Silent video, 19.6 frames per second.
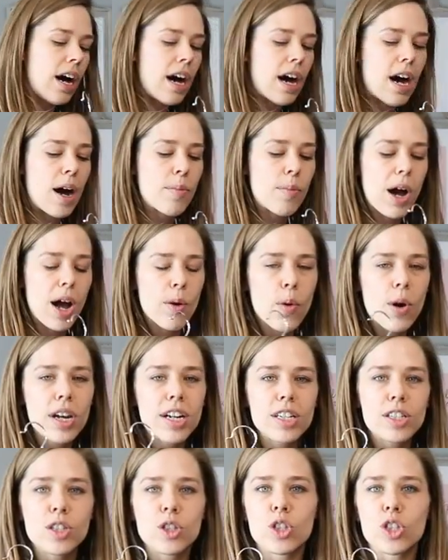Um, I
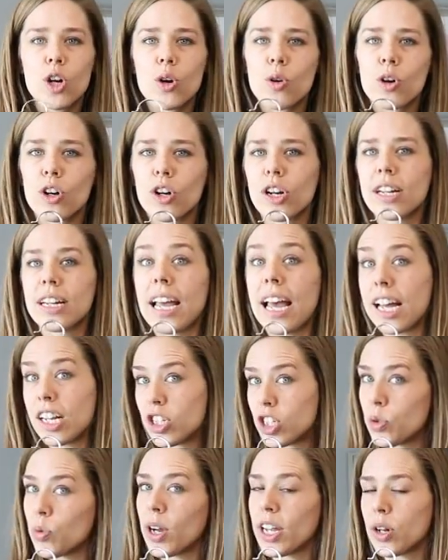wanted to show her an
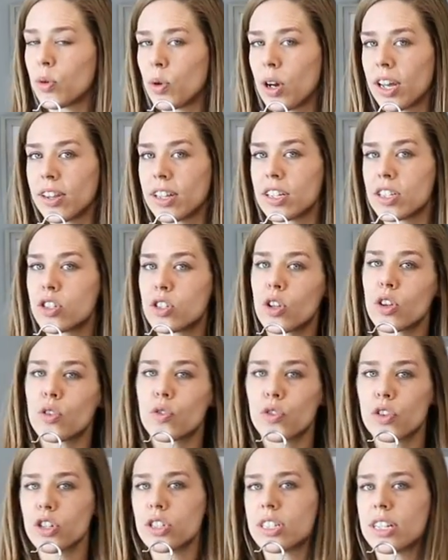edgy way to wear this. So the
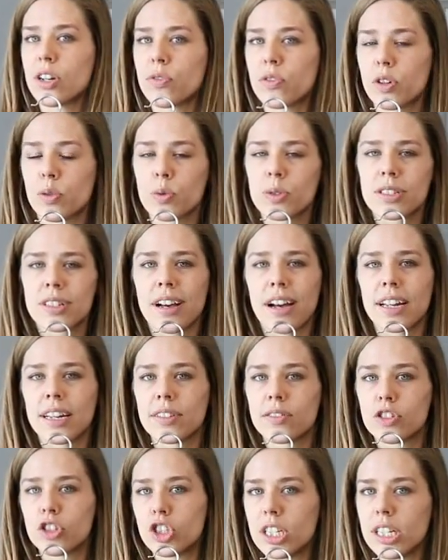first outfit was kind
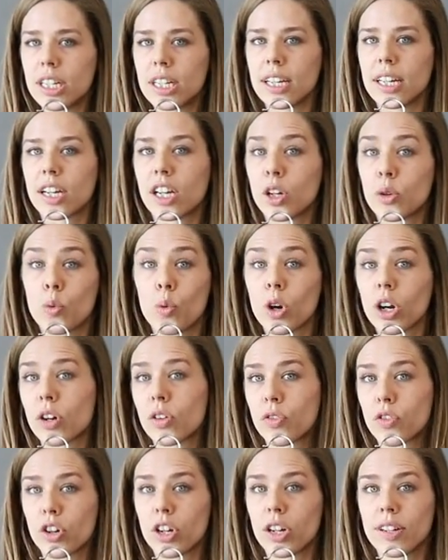of chic. It could work
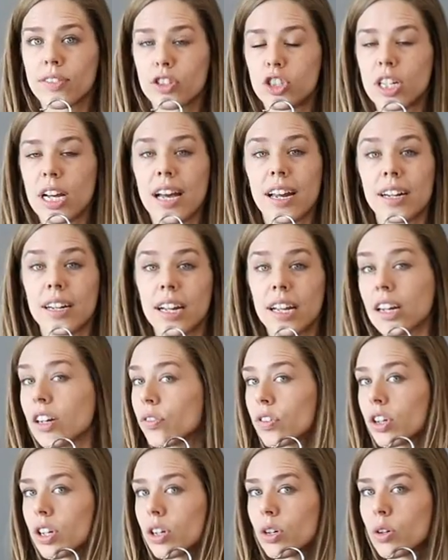for if she had an
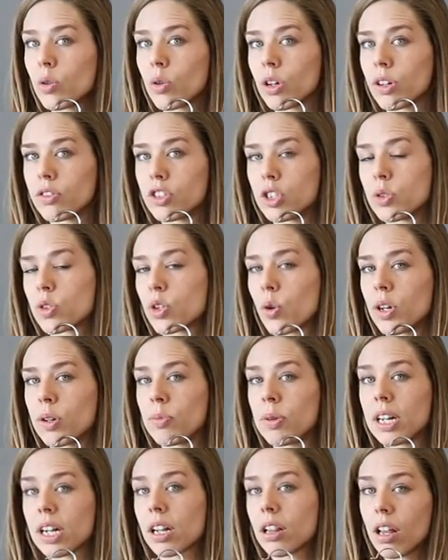interview or if she was going to
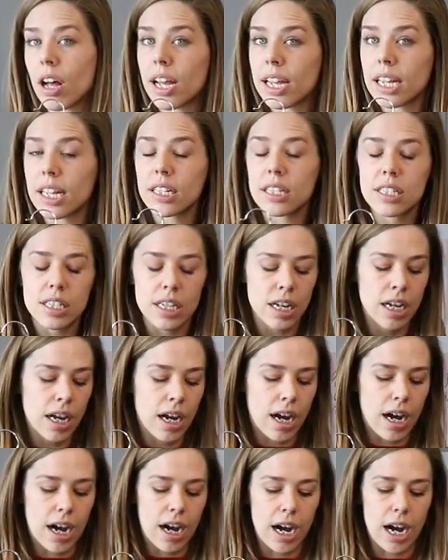meet a client.
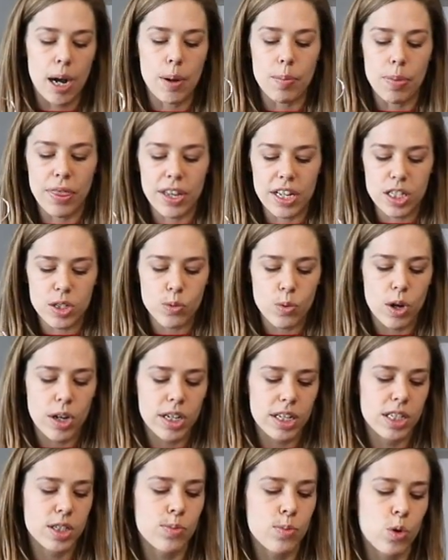Um, this one
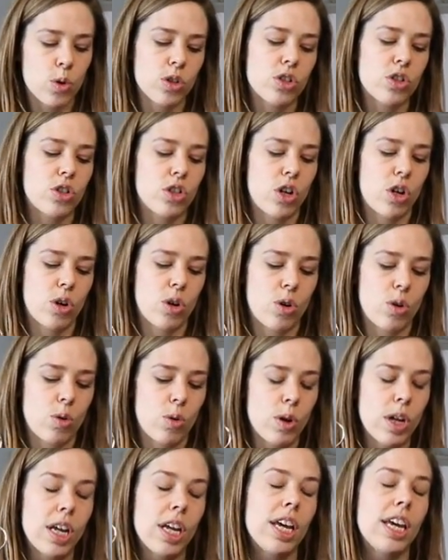is more
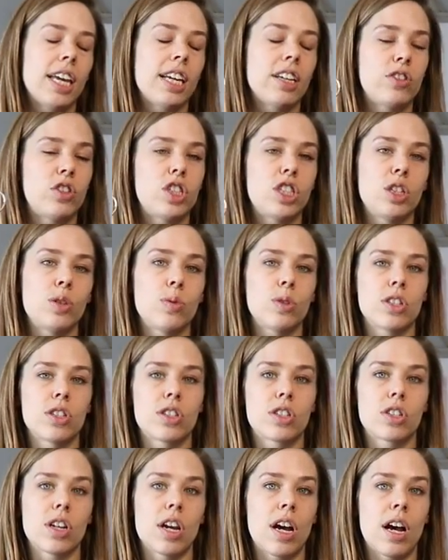so if she
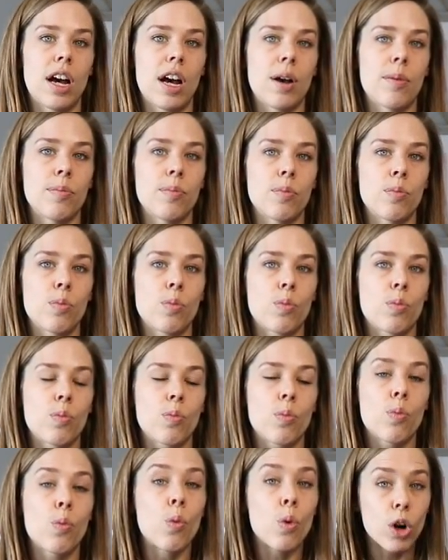was um,
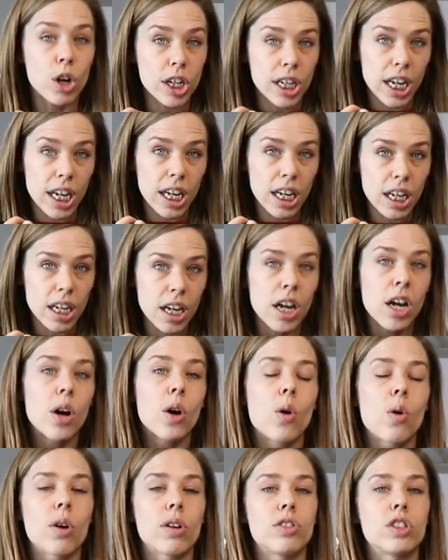working
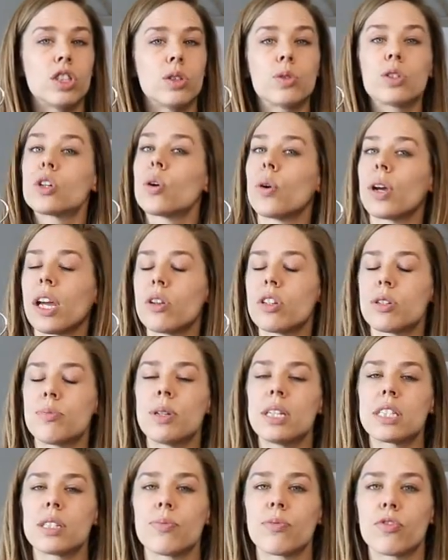or if she was going out to
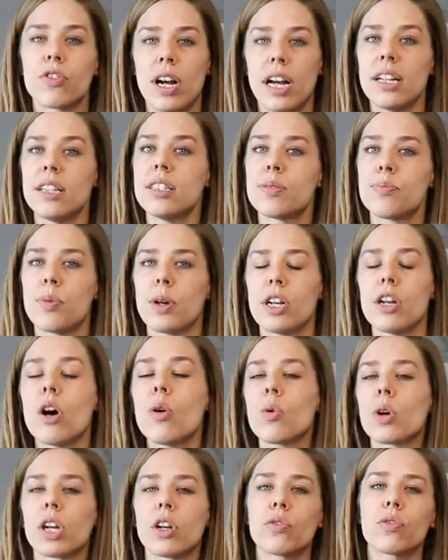meet some friends, but not
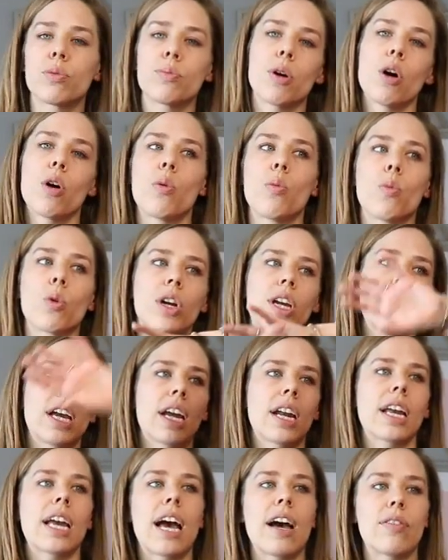working from home, working
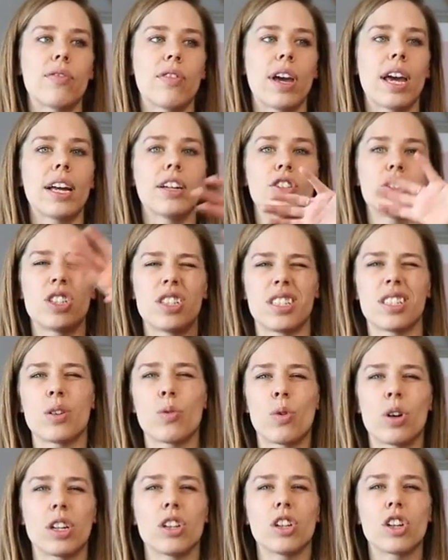at a cafe, and she still
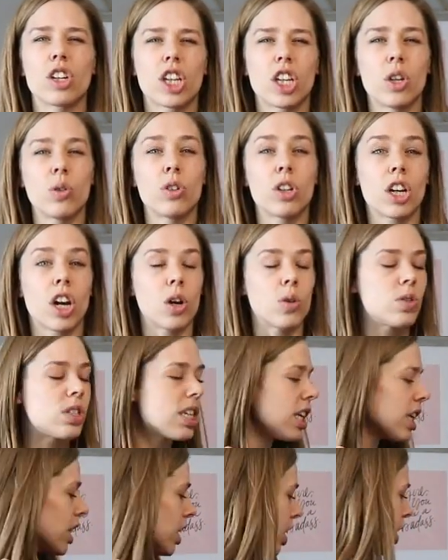wanted to look cute and
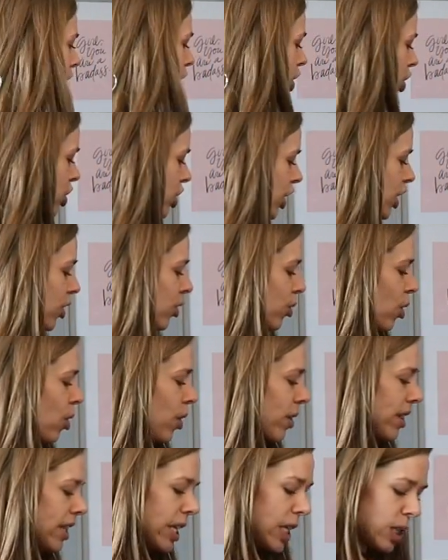cozy. She could throw
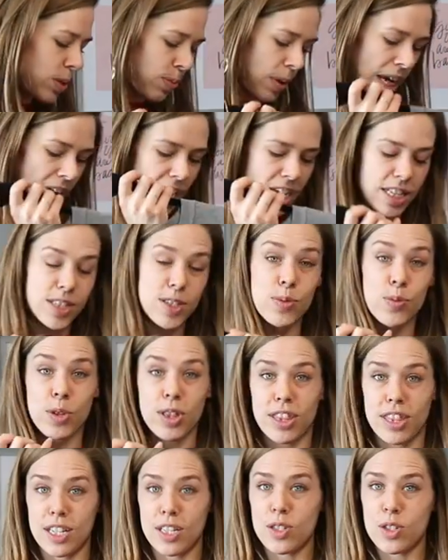on these pants
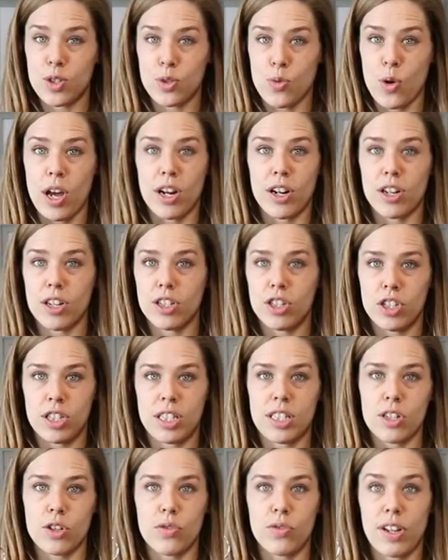with this sweater.
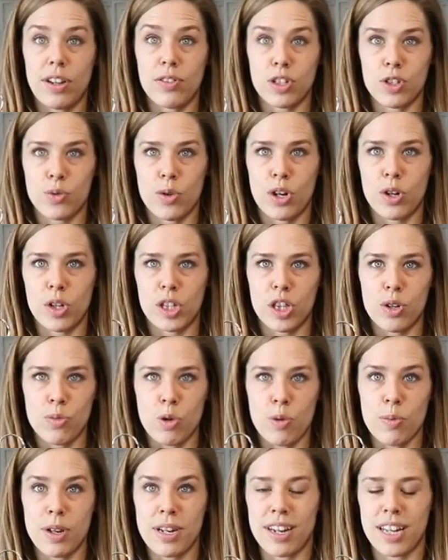It's her favorite sweater at the
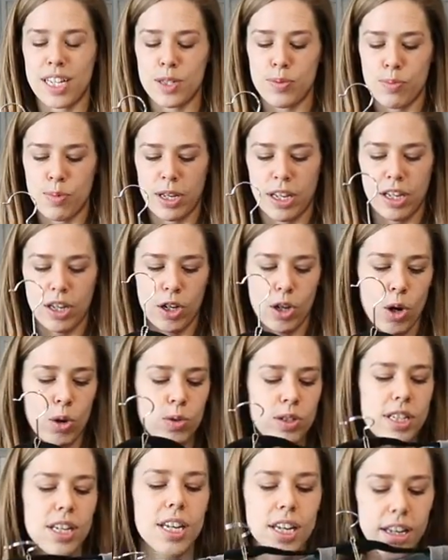moment, nice, big, and
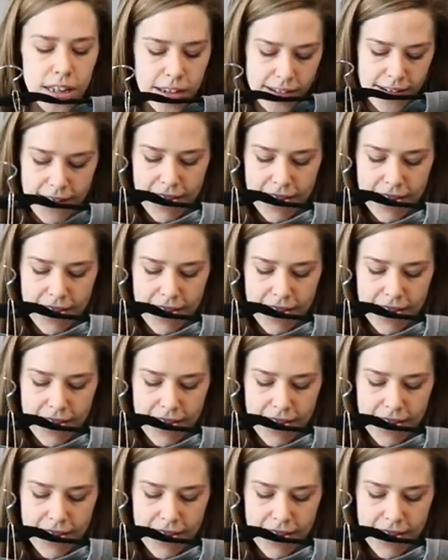cozy.